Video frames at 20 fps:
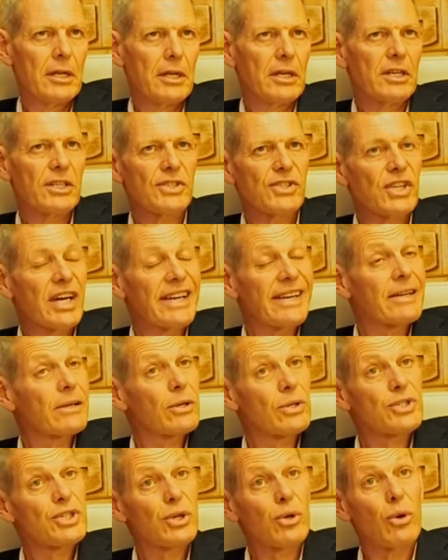
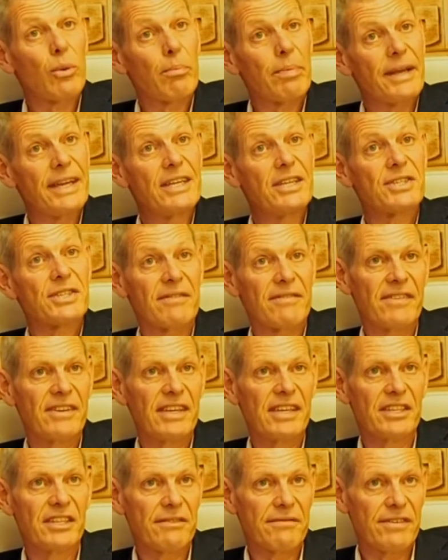psychological peace of
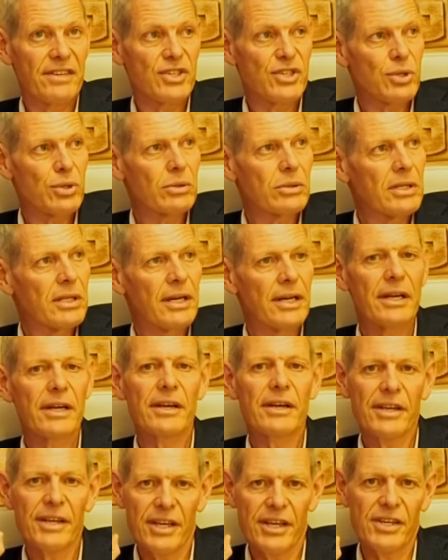the individual,
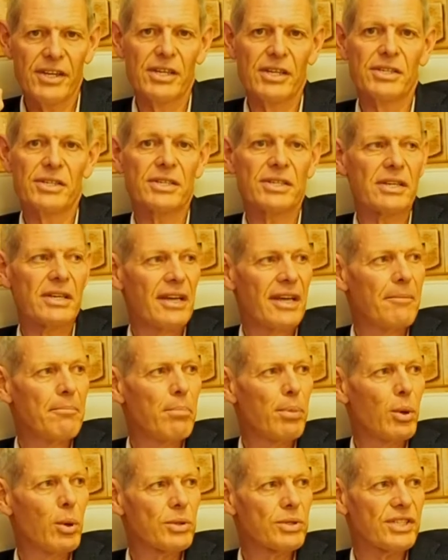it is
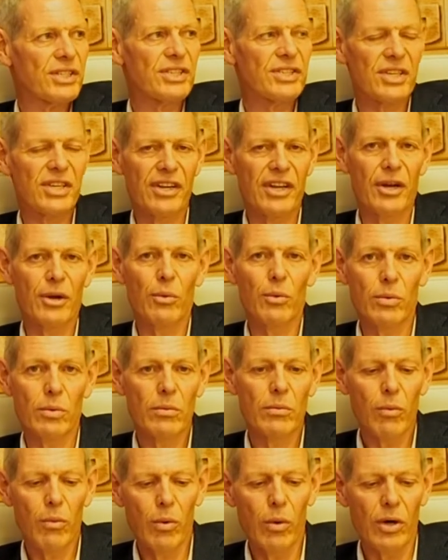important to know
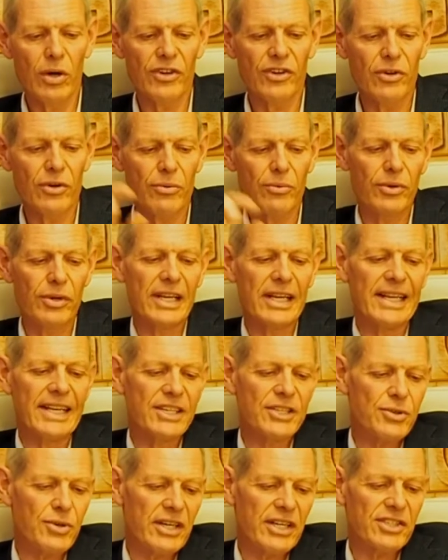what you're really
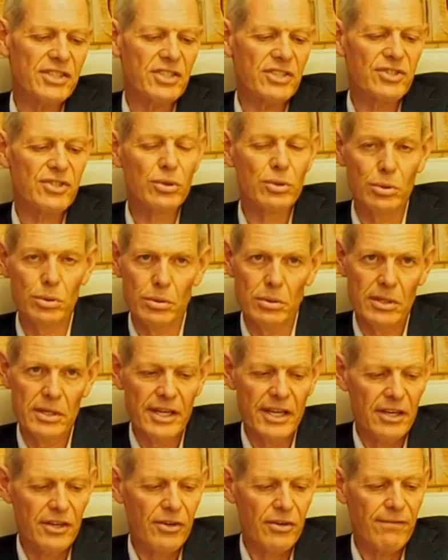trying to do
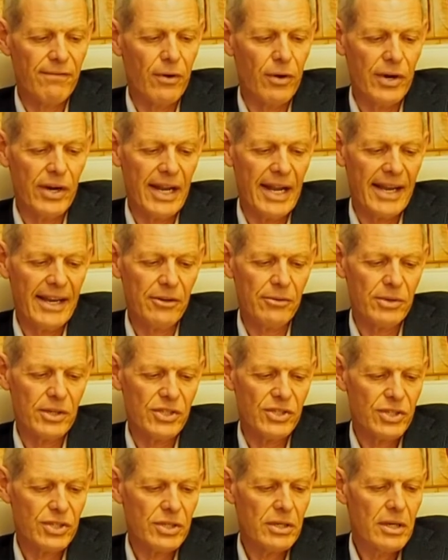in your foreign
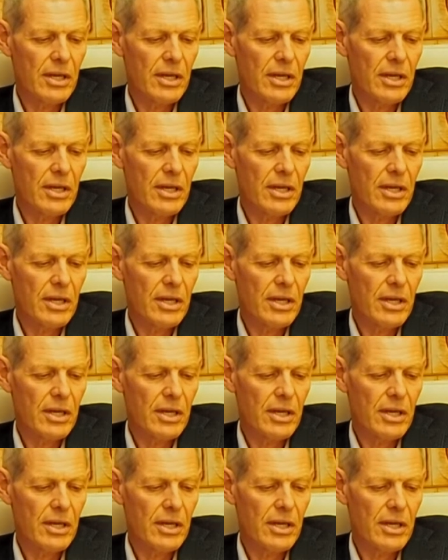language.